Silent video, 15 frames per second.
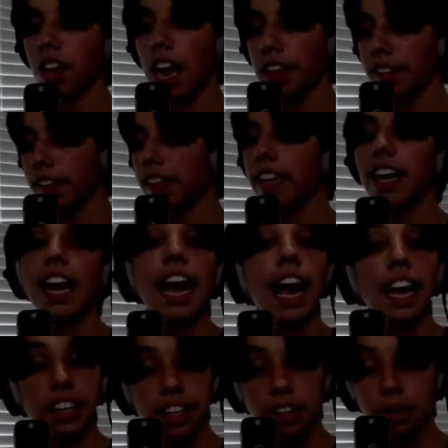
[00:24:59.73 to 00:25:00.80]
I think
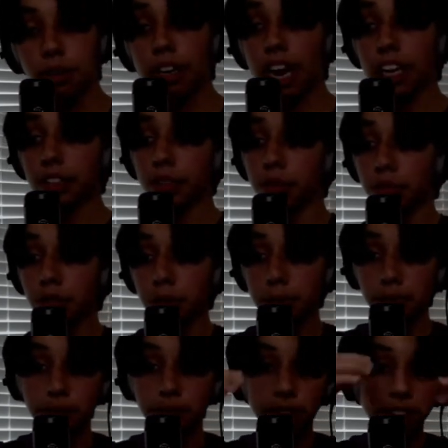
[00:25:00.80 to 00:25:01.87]
I can do it. I
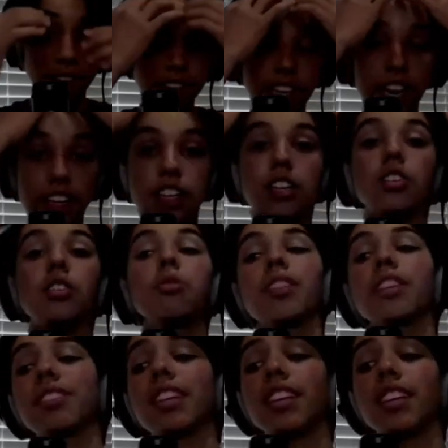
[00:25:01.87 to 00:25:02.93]
truly believe that I can do
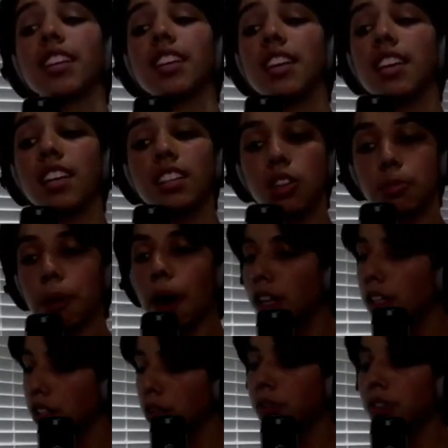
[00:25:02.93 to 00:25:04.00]
this thing. You
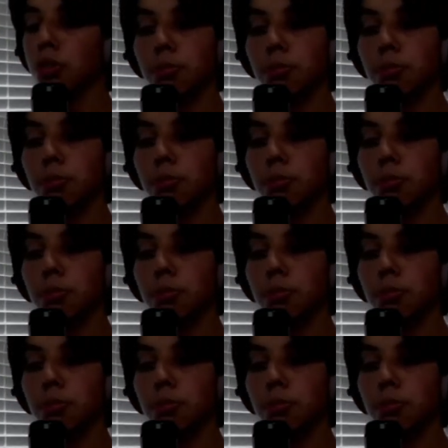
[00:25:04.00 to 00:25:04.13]
probably can't.